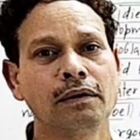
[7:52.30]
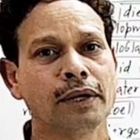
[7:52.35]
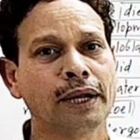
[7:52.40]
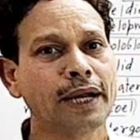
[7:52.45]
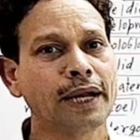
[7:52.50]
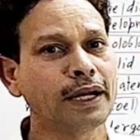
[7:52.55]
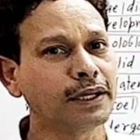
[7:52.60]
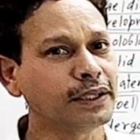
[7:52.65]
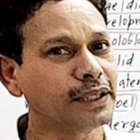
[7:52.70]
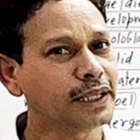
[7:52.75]

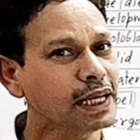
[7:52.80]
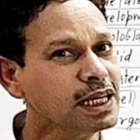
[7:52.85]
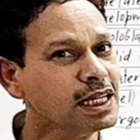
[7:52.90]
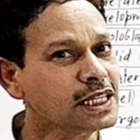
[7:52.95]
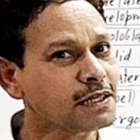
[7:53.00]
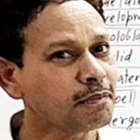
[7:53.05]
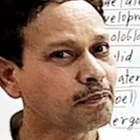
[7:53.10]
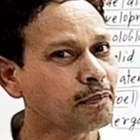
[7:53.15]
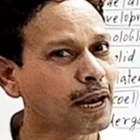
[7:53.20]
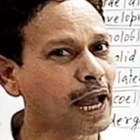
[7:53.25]
And
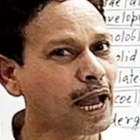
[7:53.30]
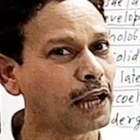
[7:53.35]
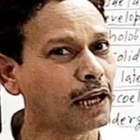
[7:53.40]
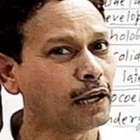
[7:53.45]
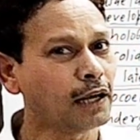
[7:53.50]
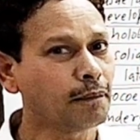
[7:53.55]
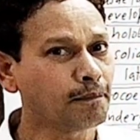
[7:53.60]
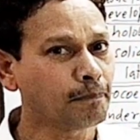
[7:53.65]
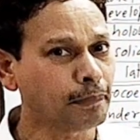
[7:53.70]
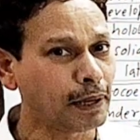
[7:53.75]
this
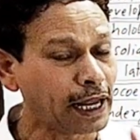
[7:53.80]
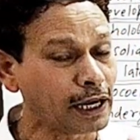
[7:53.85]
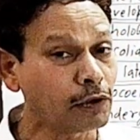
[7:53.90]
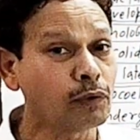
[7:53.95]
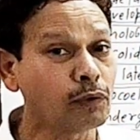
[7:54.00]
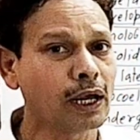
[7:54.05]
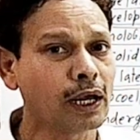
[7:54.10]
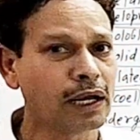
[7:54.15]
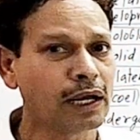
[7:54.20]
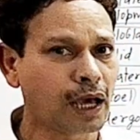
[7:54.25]

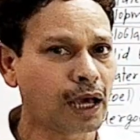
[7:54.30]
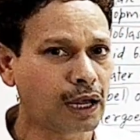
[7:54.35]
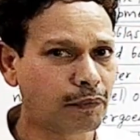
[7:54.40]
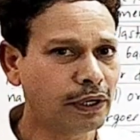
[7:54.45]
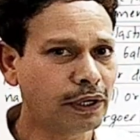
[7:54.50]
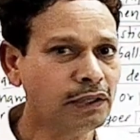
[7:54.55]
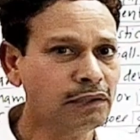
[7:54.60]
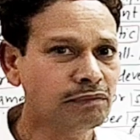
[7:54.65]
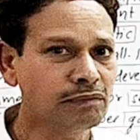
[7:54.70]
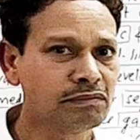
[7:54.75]
planula
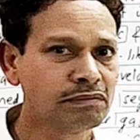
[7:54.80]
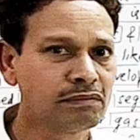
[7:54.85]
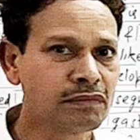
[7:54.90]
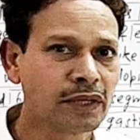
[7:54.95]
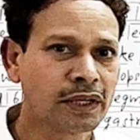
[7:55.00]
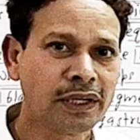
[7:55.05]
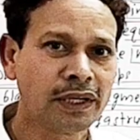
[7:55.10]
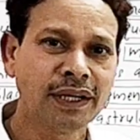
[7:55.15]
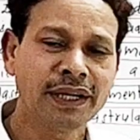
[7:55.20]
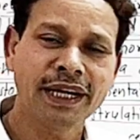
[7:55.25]
larva,
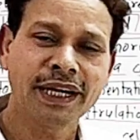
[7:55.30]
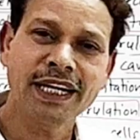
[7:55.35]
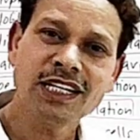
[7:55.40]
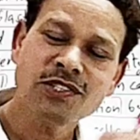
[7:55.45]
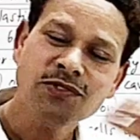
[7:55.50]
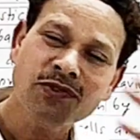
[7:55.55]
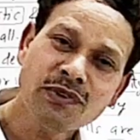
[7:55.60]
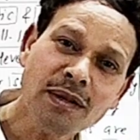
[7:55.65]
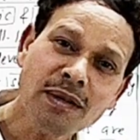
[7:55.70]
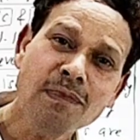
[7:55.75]
it
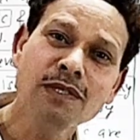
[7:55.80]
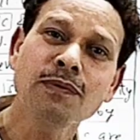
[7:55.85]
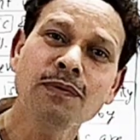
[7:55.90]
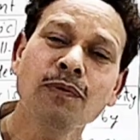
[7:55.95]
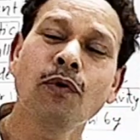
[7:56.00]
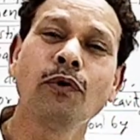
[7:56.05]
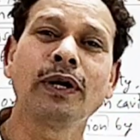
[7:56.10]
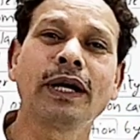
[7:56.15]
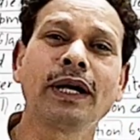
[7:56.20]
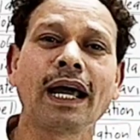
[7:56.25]
swims
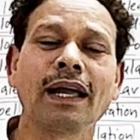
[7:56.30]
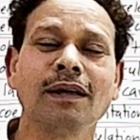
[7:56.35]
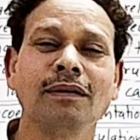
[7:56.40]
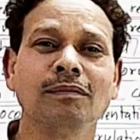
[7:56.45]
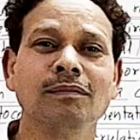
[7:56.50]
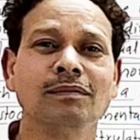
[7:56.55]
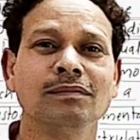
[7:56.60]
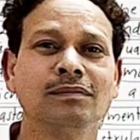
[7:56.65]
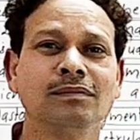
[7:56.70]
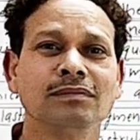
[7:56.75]
four times.
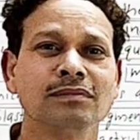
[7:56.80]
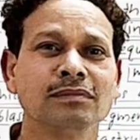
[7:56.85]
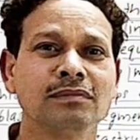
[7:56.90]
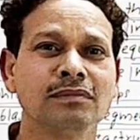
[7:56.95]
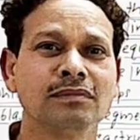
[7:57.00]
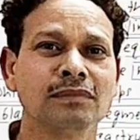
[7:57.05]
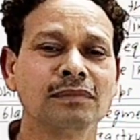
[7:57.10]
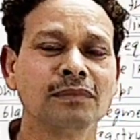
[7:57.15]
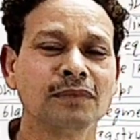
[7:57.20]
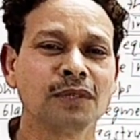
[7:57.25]

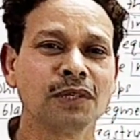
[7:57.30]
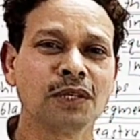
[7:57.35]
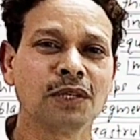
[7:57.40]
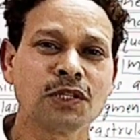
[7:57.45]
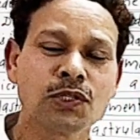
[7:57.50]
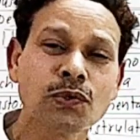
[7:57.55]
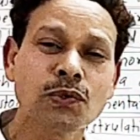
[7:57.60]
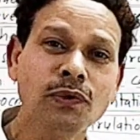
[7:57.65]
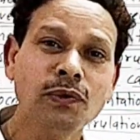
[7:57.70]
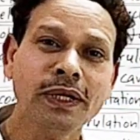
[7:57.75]

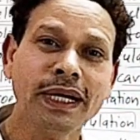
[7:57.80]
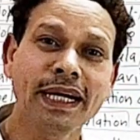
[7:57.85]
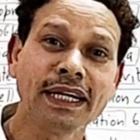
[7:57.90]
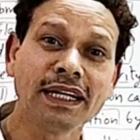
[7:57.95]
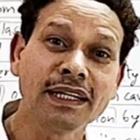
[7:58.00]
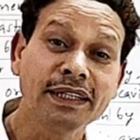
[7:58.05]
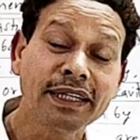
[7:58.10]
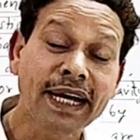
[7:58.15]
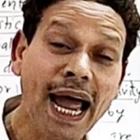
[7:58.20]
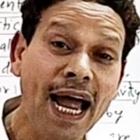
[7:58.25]
Soon
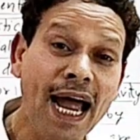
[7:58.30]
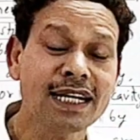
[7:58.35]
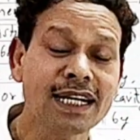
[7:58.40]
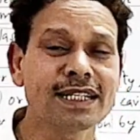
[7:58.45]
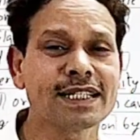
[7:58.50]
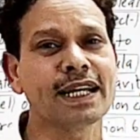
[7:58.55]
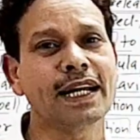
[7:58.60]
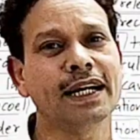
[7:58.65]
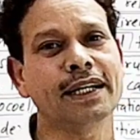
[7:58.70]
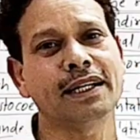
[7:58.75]
it
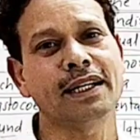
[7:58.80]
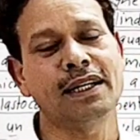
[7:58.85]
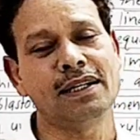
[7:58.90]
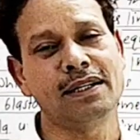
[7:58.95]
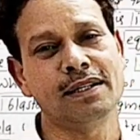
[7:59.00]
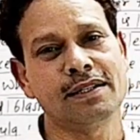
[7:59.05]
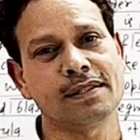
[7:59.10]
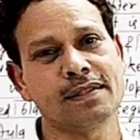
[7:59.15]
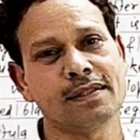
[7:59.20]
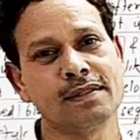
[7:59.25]
gets
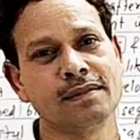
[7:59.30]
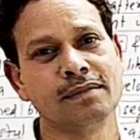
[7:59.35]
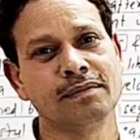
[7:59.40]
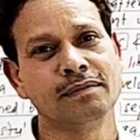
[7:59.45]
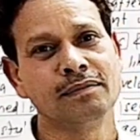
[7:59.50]
attached.